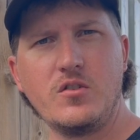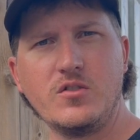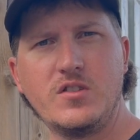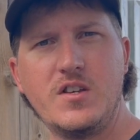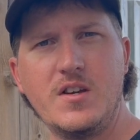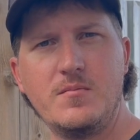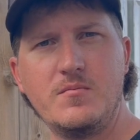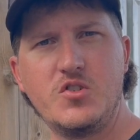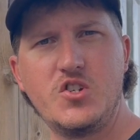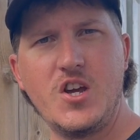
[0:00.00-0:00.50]

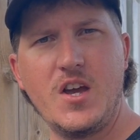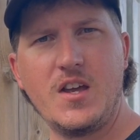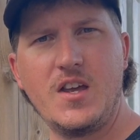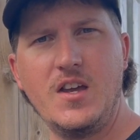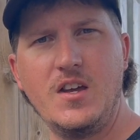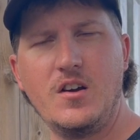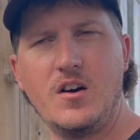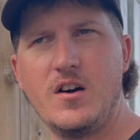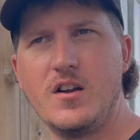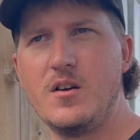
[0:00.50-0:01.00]
temp
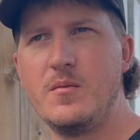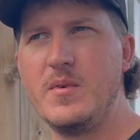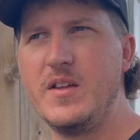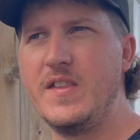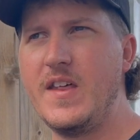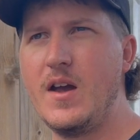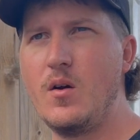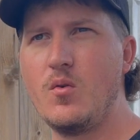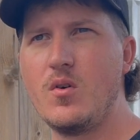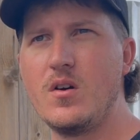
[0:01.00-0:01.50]
checking on them, and
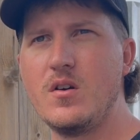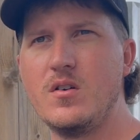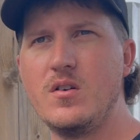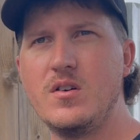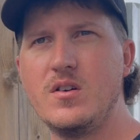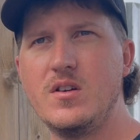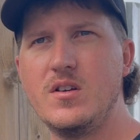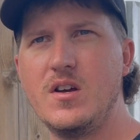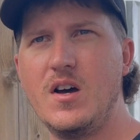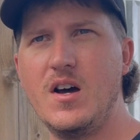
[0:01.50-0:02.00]
they were
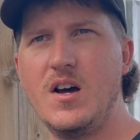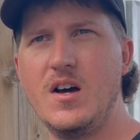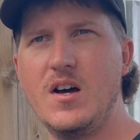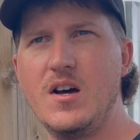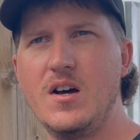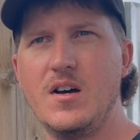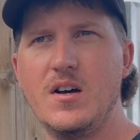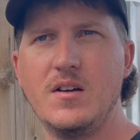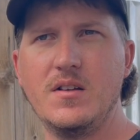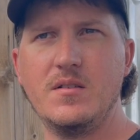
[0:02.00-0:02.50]

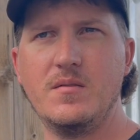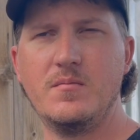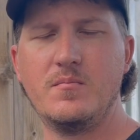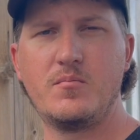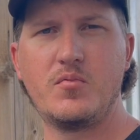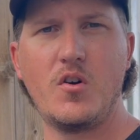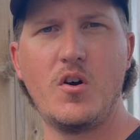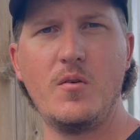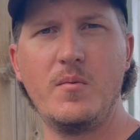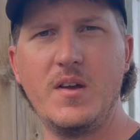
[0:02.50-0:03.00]

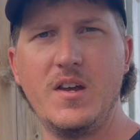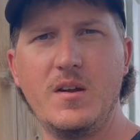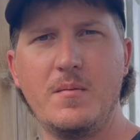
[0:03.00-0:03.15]
probing